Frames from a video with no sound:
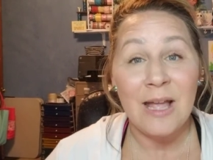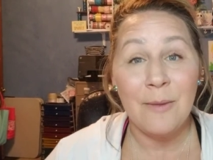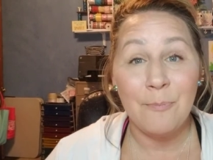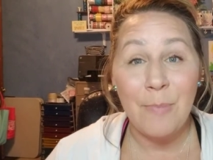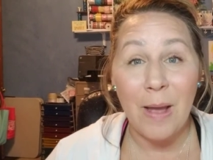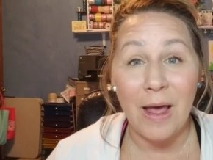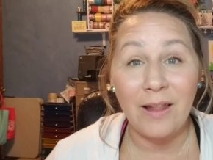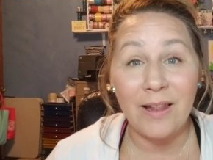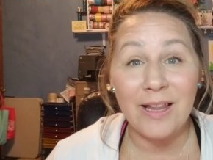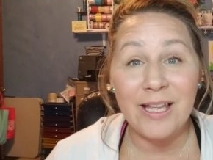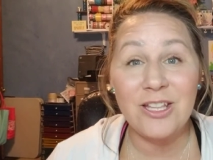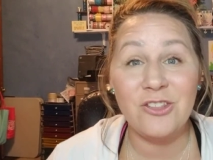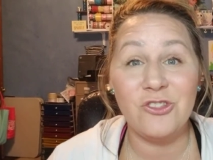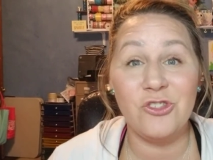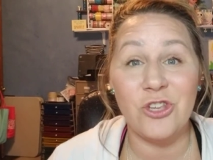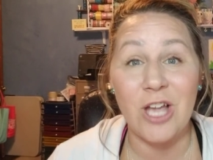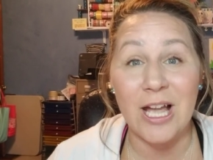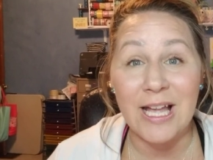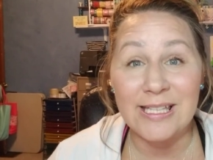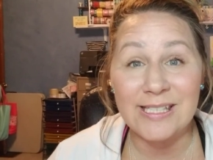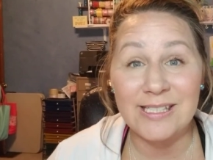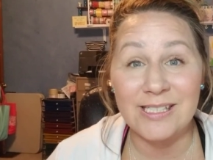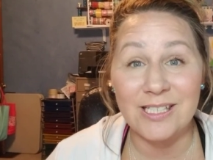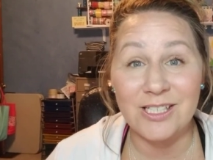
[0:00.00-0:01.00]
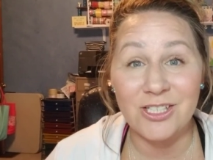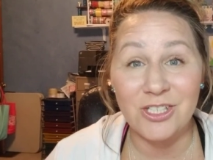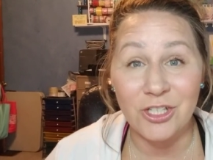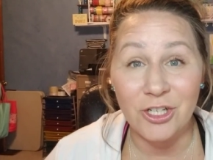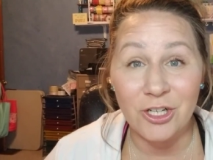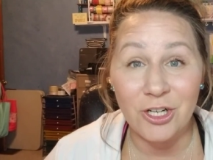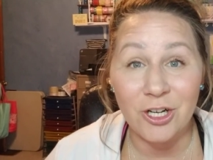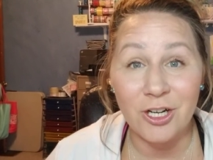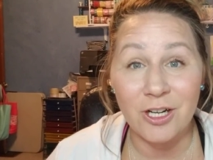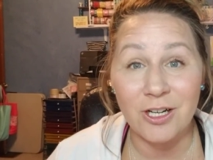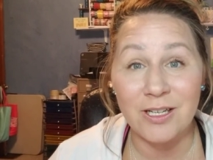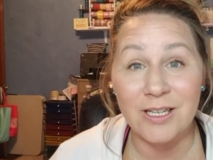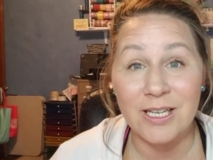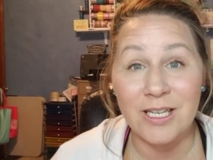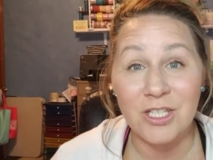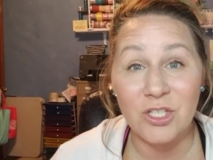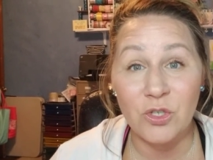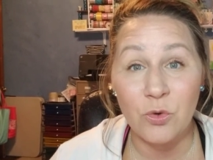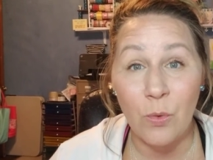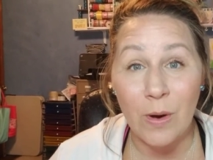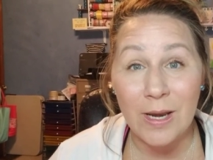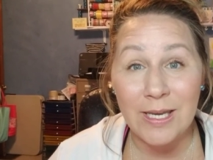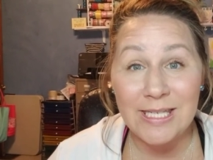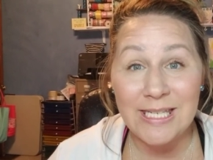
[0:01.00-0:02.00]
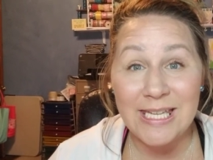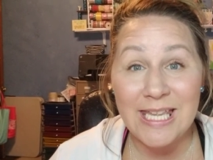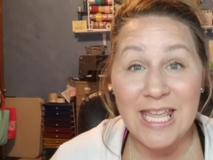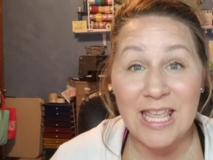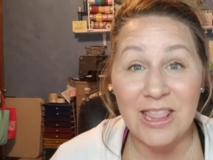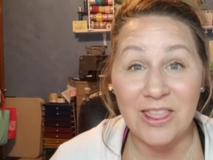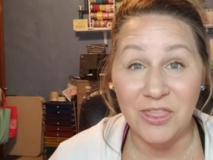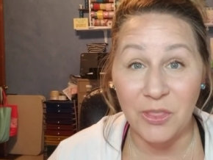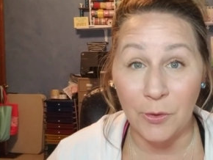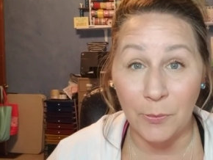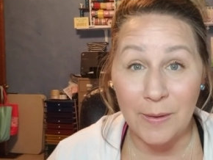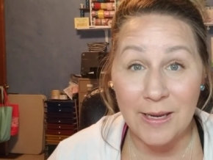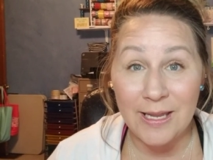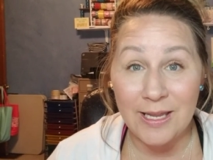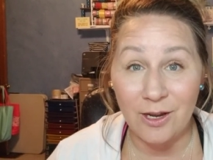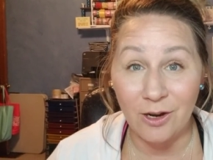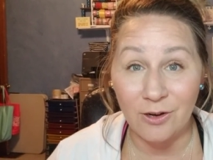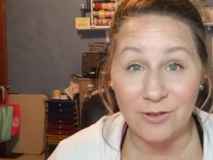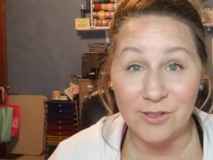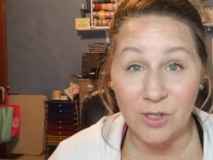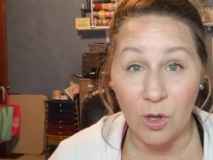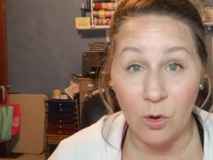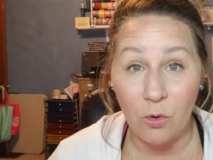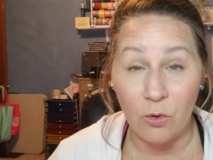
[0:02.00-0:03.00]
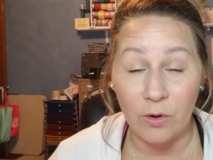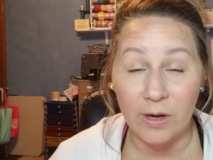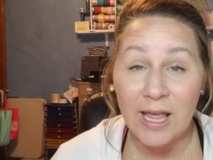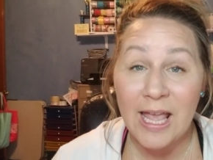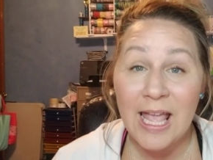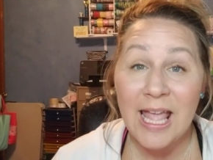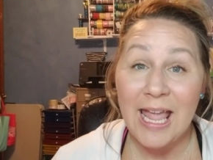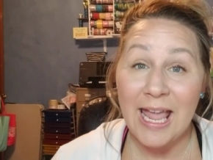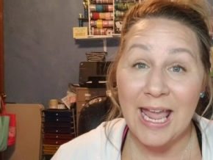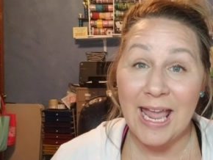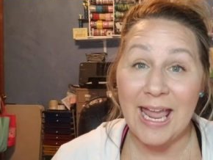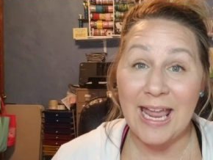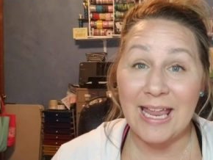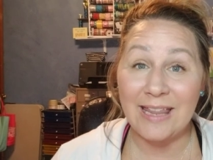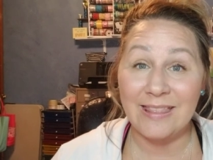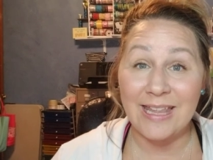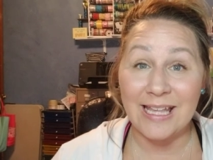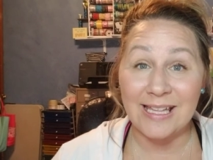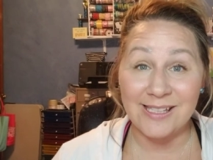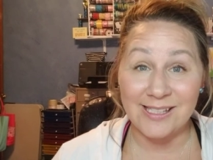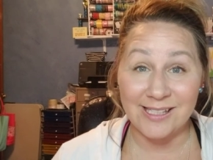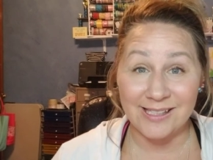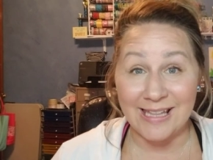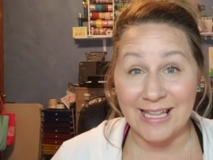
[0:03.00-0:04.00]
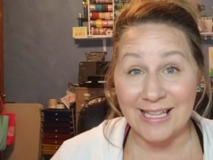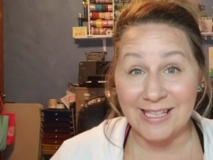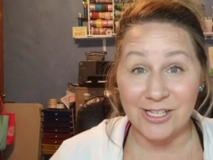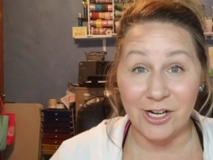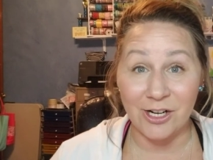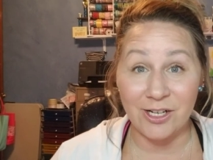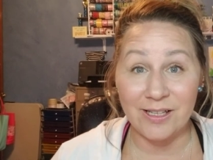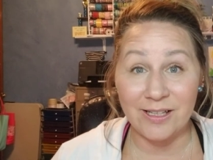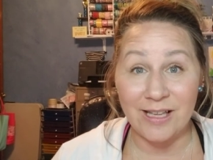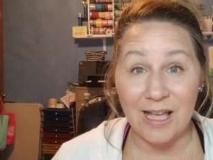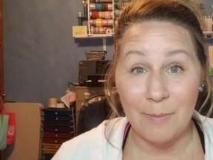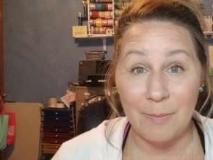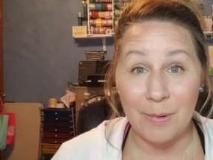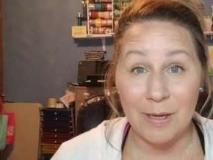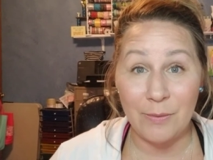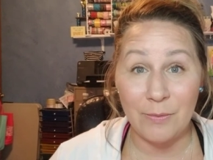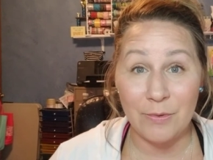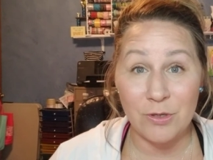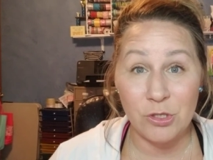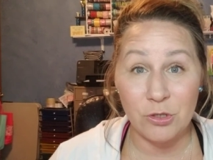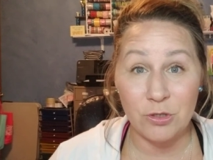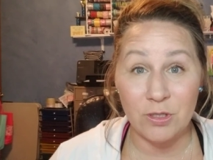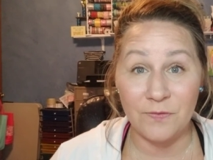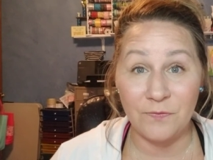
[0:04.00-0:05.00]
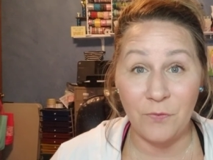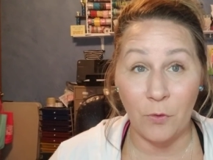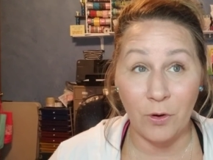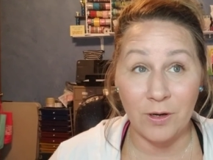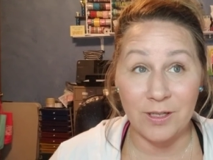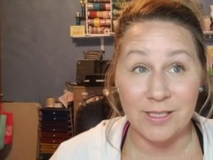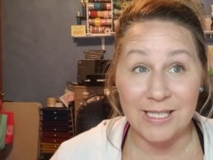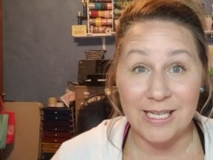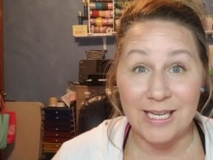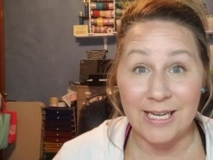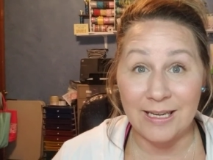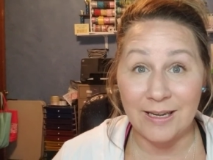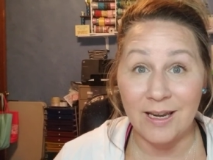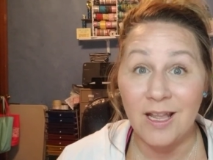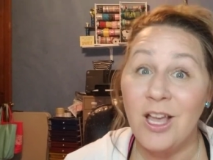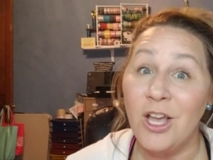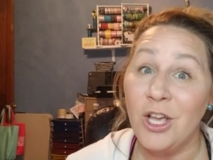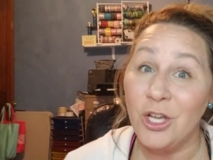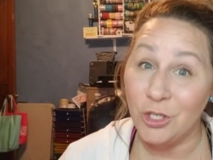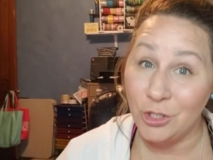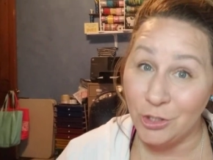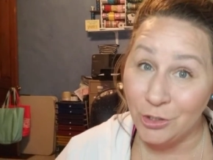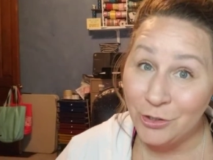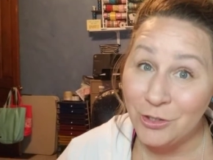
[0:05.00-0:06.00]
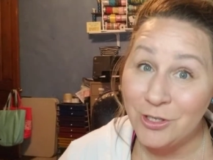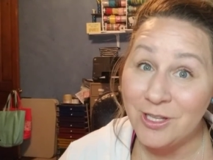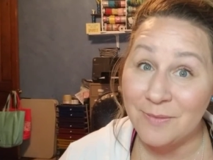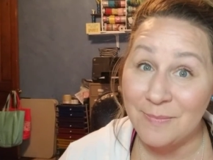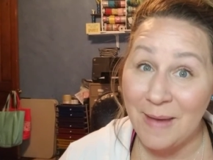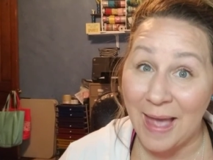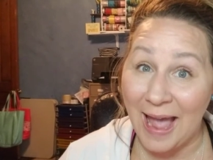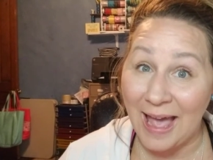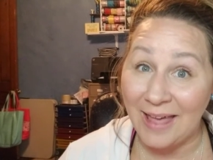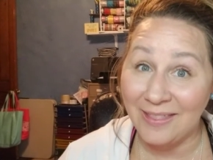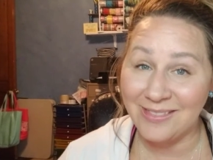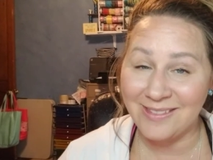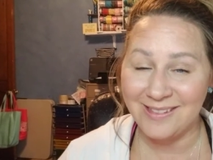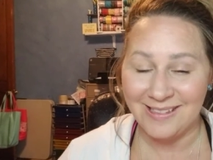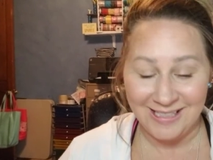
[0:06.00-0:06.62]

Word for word: Bella just turned twenty-three years old. And they, they started the company when she was fourteen. You do the math.